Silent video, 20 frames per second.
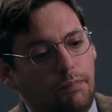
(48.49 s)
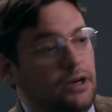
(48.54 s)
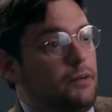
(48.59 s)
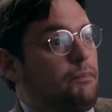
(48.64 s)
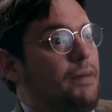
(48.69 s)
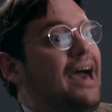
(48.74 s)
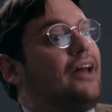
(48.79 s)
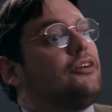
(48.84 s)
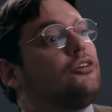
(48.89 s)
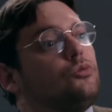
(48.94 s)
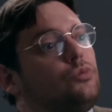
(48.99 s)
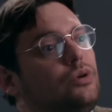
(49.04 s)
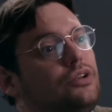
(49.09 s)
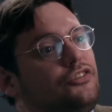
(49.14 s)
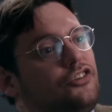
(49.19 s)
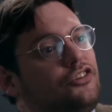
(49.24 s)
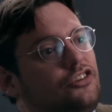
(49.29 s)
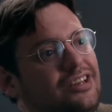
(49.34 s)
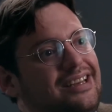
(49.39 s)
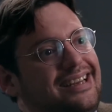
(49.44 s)
But a pattern
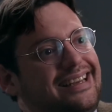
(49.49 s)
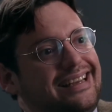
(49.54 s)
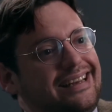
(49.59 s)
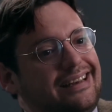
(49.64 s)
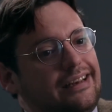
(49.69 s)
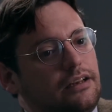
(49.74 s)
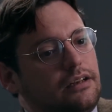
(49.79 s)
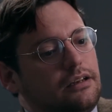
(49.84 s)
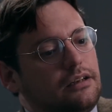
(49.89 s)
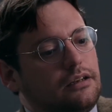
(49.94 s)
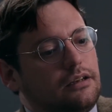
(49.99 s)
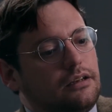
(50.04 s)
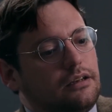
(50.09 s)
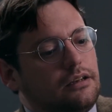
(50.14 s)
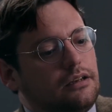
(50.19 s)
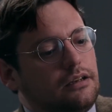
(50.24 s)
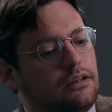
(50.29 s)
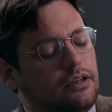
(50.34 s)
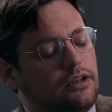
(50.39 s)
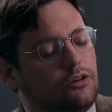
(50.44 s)
we've seen
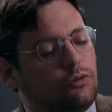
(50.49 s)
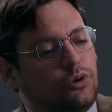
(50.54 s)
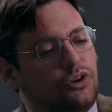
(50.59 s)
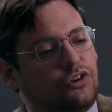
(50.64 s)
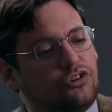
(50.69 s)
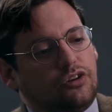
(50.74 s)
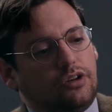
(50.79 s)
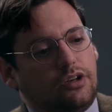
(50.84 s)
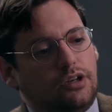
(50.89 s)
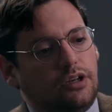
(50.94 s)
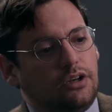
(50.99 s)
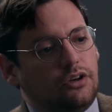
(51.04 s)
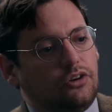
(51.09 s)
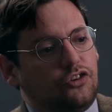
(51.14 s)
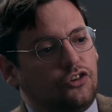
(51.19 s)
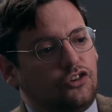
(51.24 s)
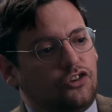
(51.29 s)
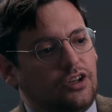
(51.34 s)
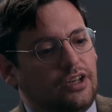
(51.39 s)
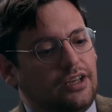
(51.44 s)
in recent
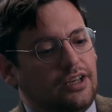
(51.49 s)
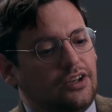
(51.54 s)
years